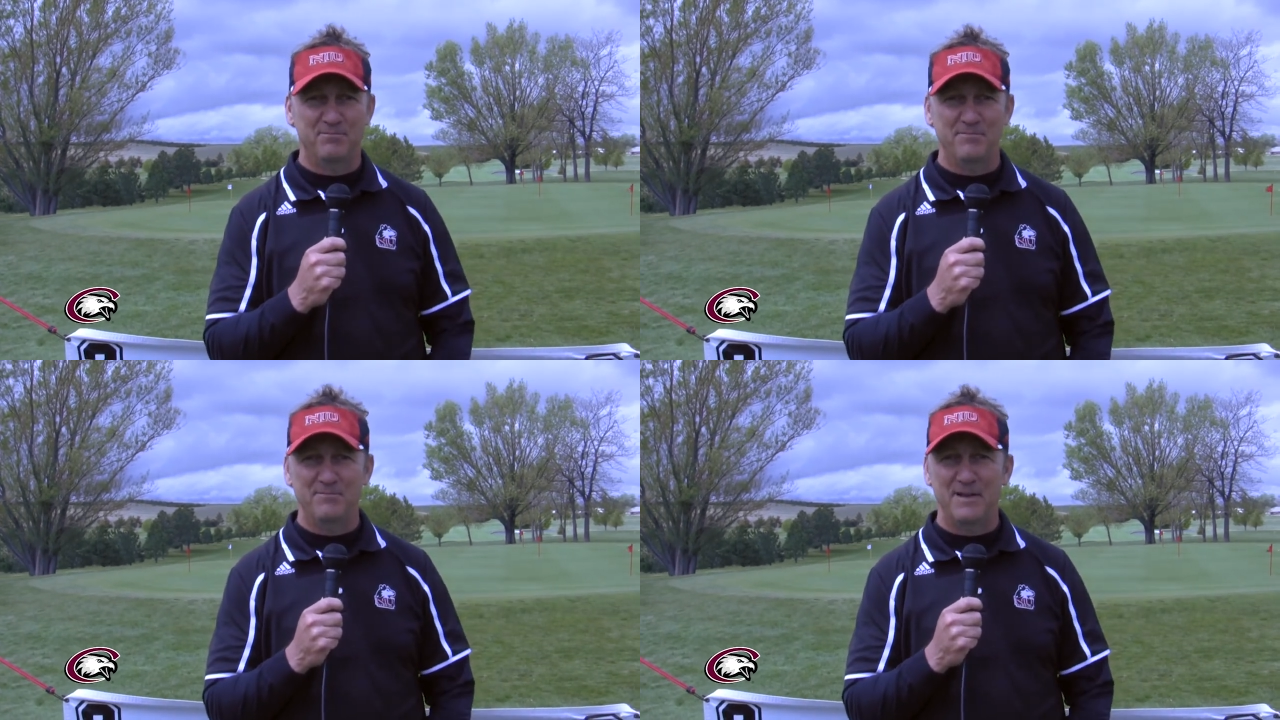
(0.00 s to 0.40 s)

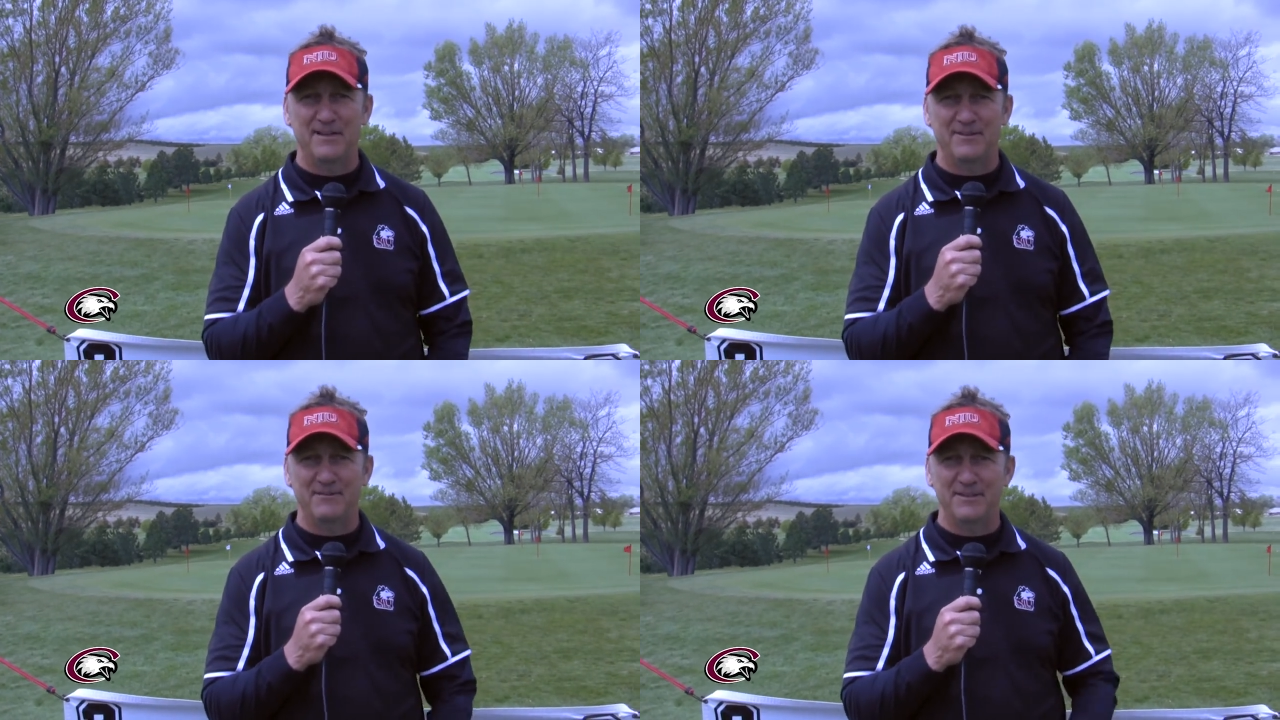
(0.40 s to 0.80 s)

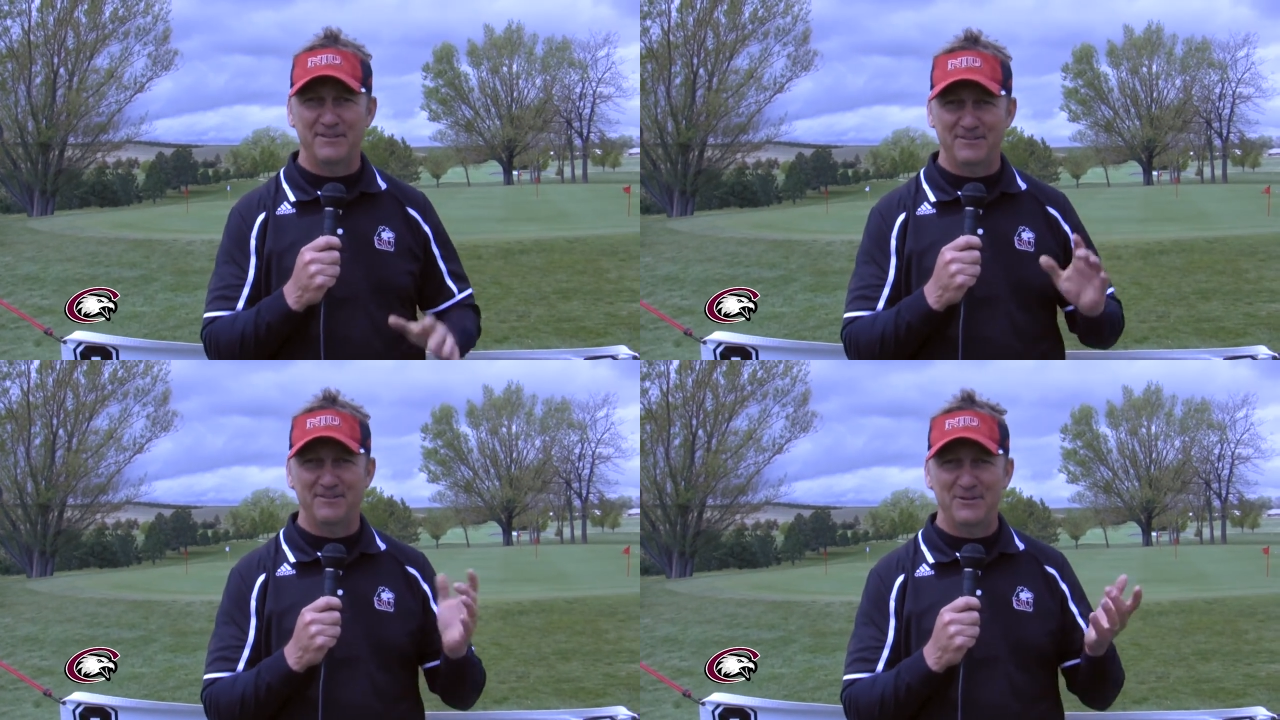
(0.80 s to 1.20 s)
mecca of
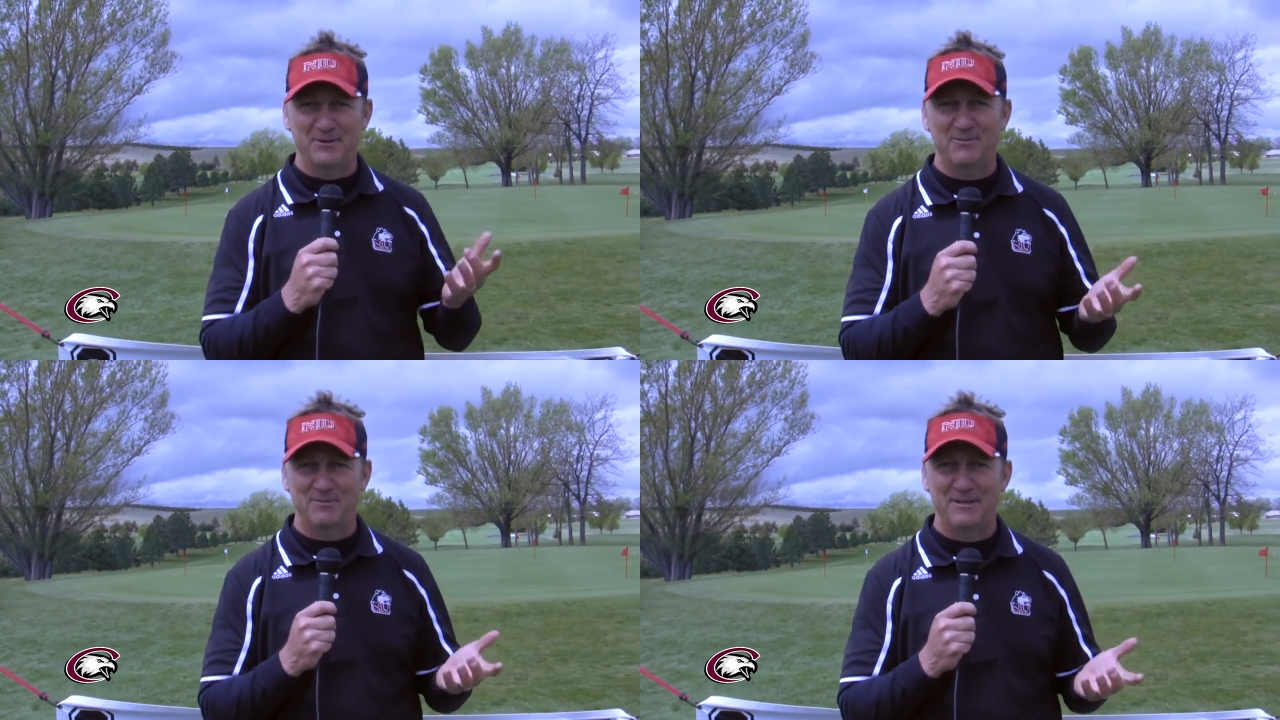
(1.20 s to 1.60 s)

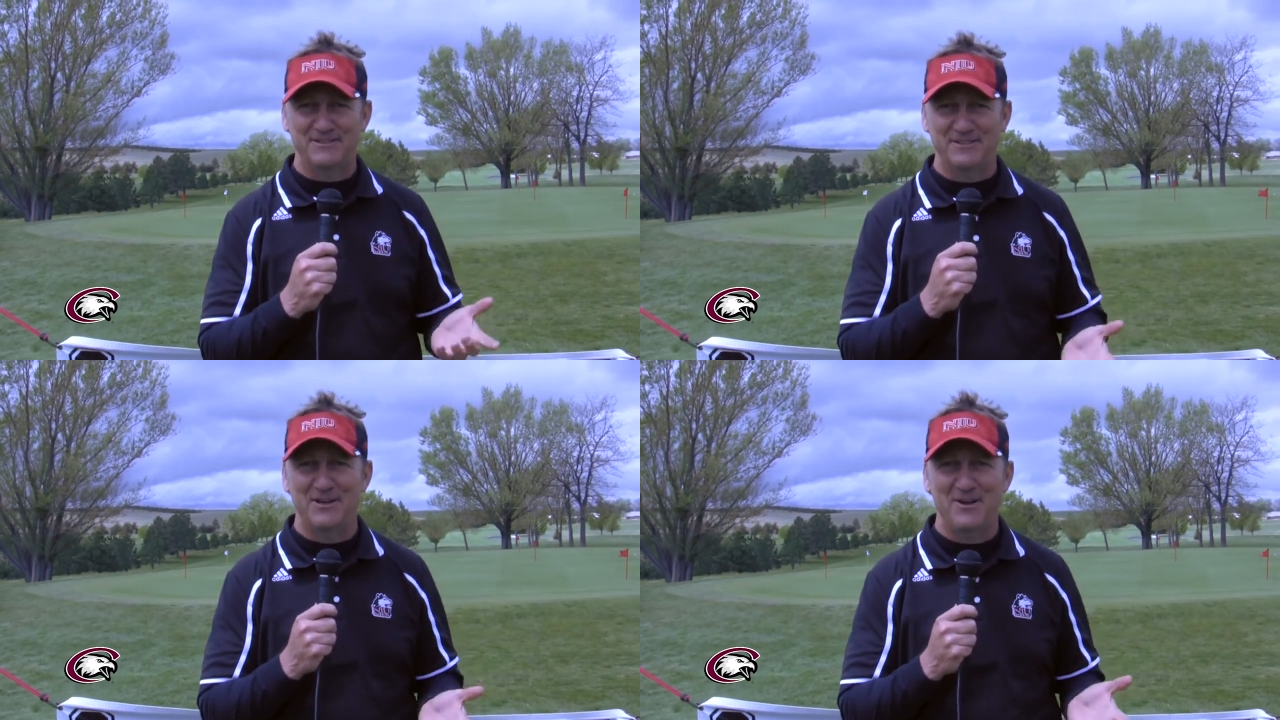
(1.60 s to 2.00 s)
the
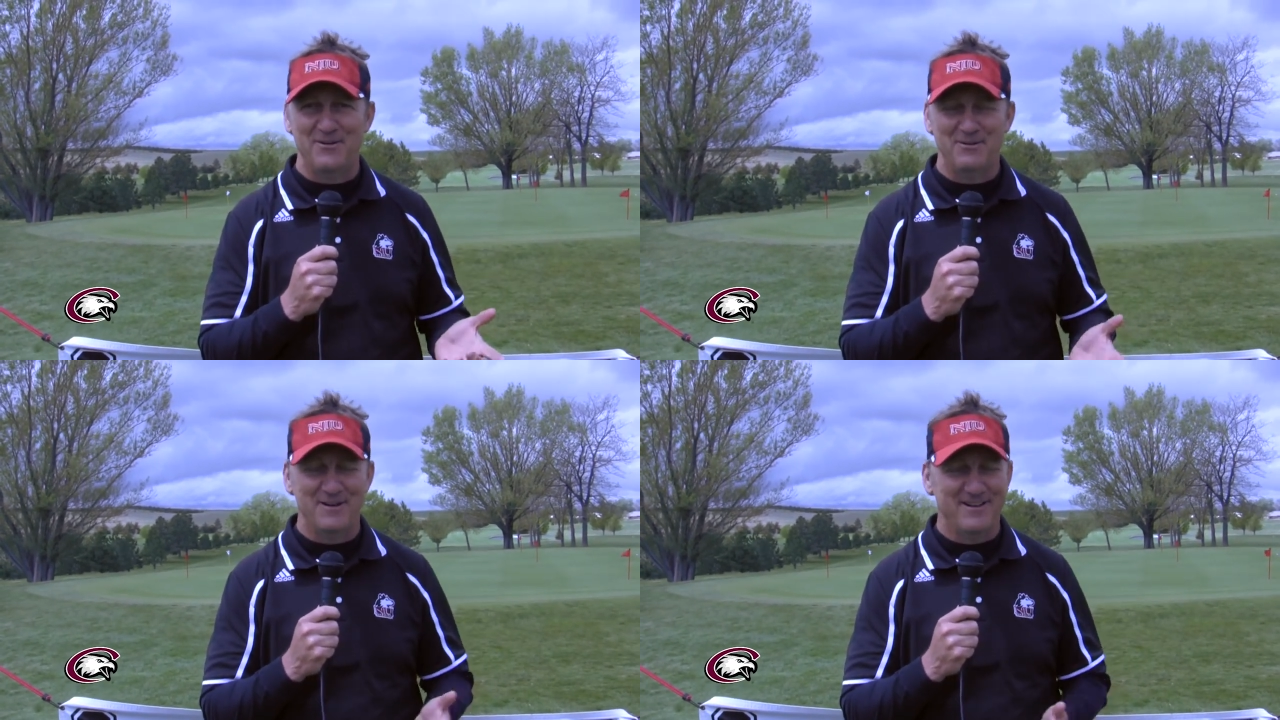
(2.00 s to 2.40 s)
place to
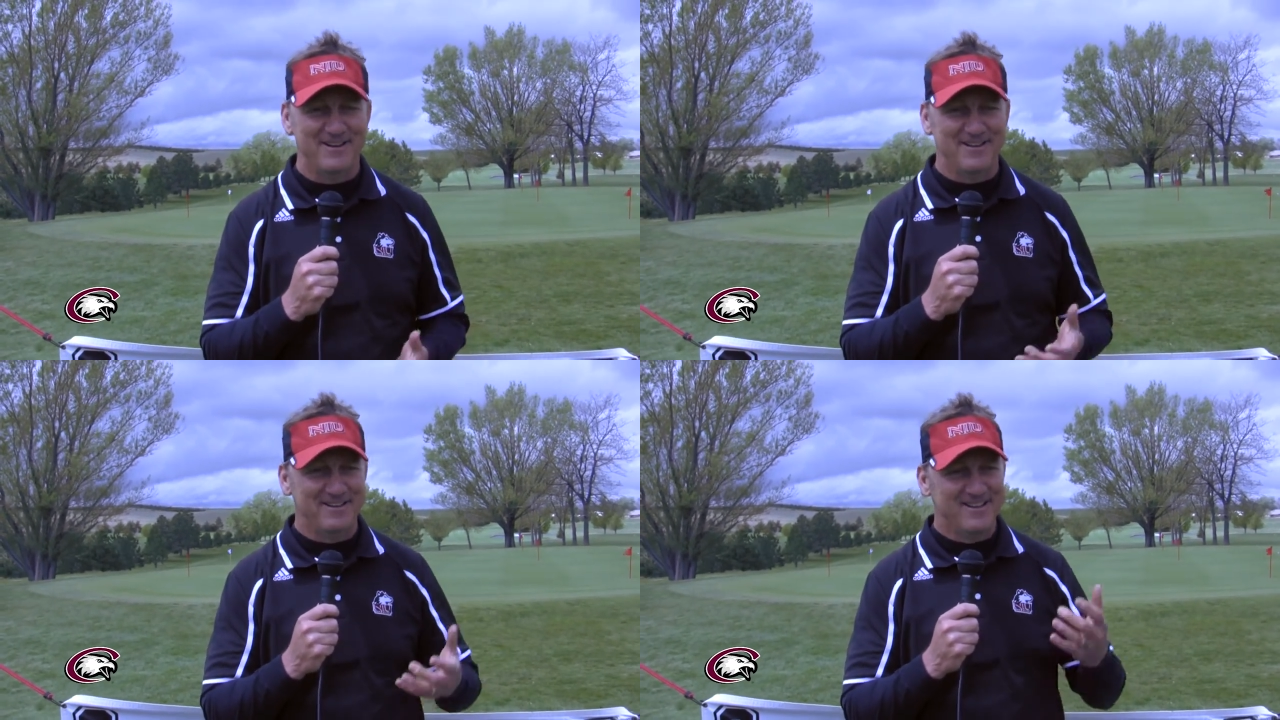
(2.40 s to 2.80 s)

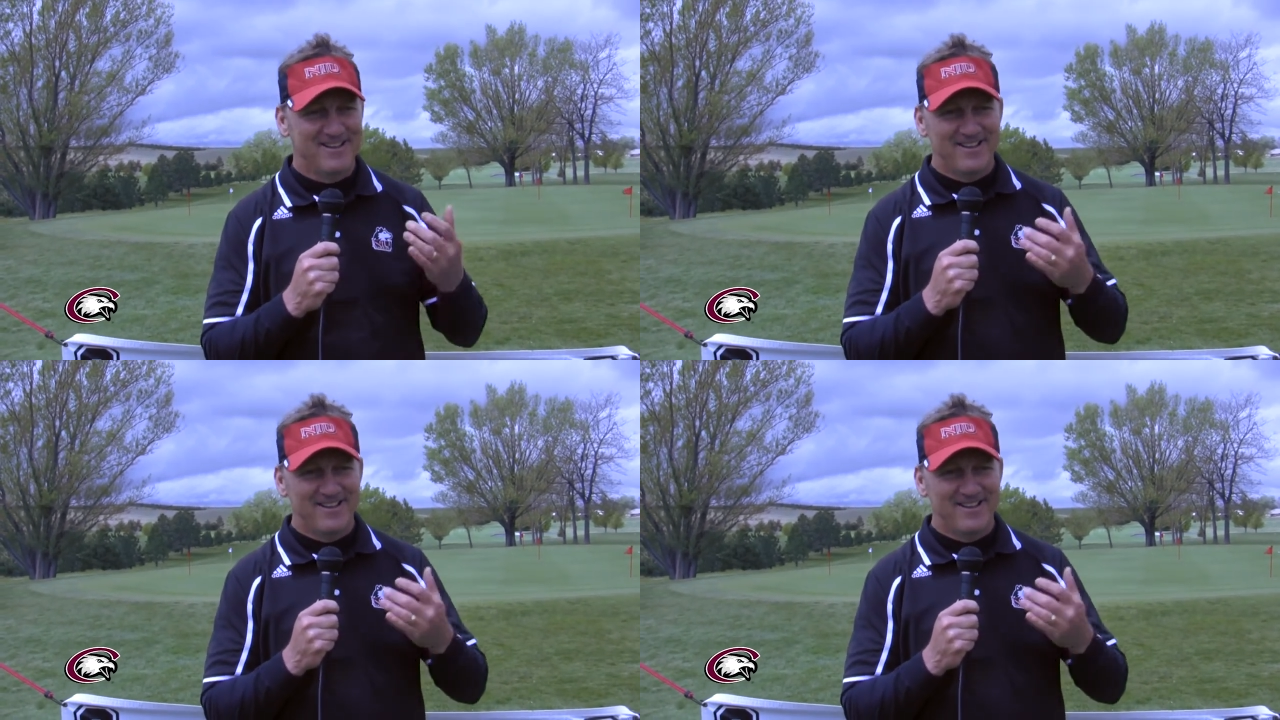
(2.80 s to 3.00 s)
go.